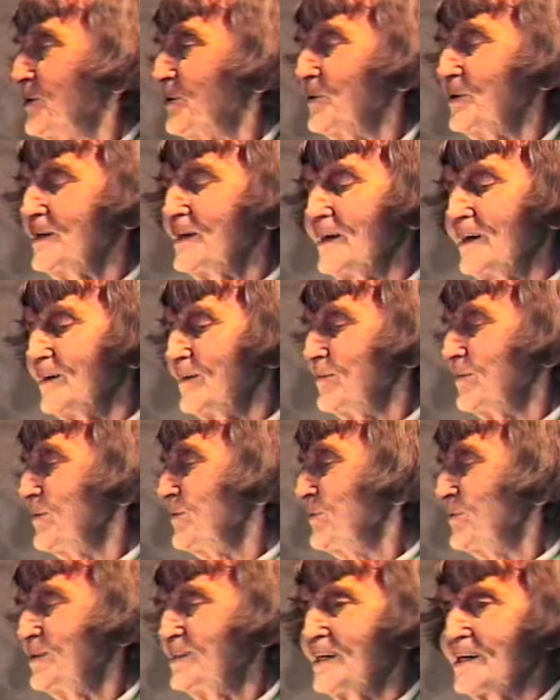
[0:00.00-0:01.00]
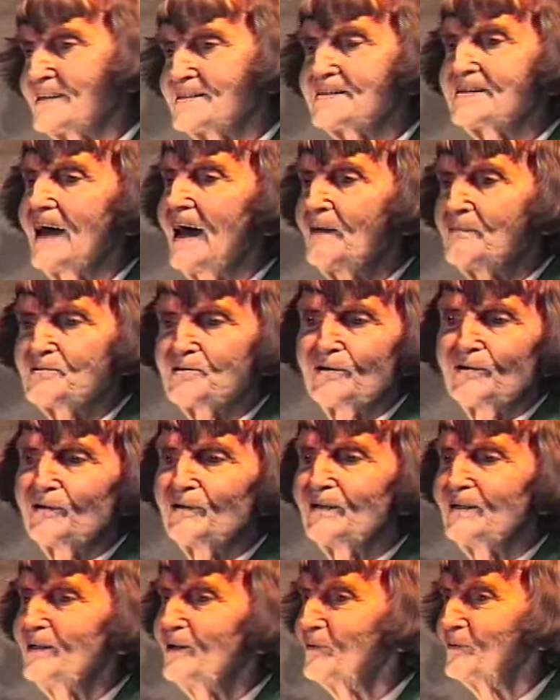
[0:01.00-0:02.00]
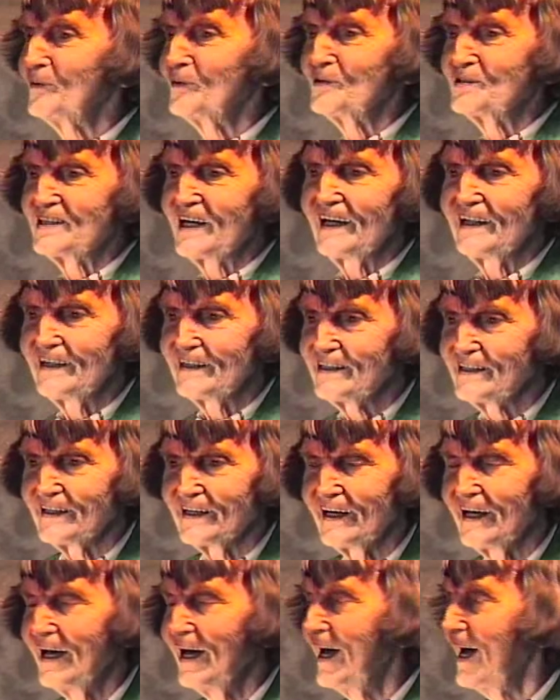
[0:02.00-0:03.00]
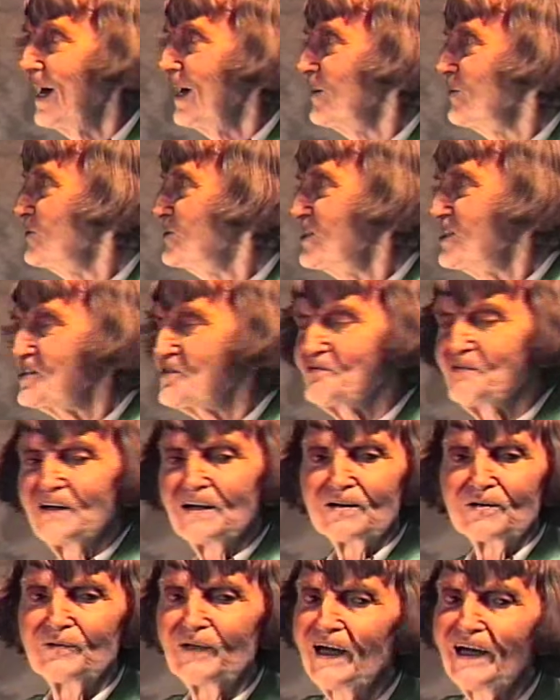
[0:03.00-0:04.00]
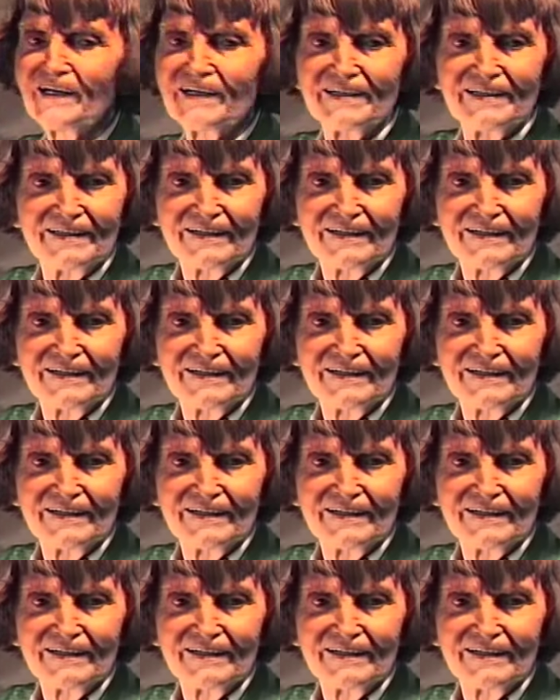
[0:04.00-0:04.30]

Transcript: you, you, you just absolutely don't lose energy. You just feel great